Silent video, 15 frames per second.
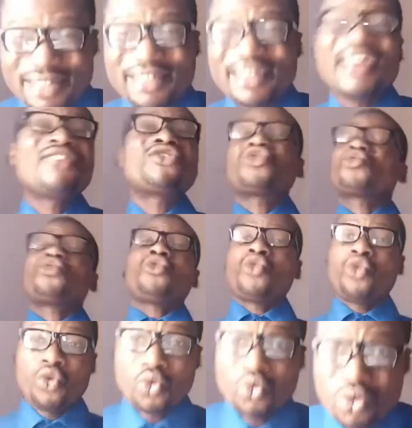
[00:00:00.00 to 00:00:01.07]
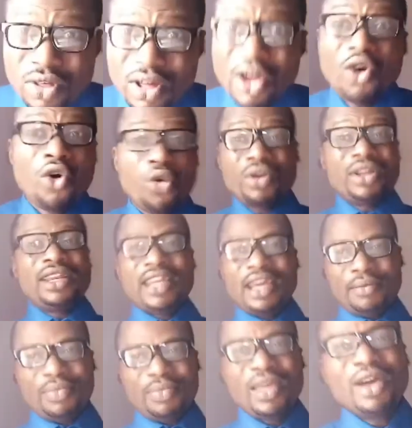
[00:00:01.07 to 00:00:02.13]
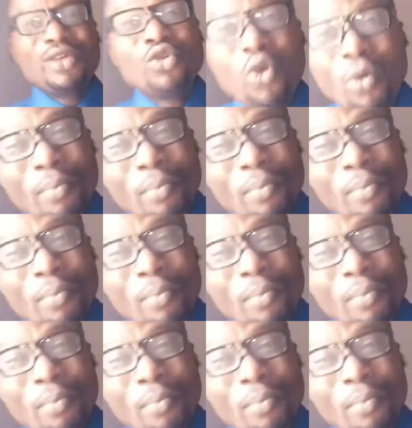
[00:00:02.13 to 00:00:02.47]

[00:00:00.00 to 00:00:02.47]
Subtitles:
strange strongholds holding them. No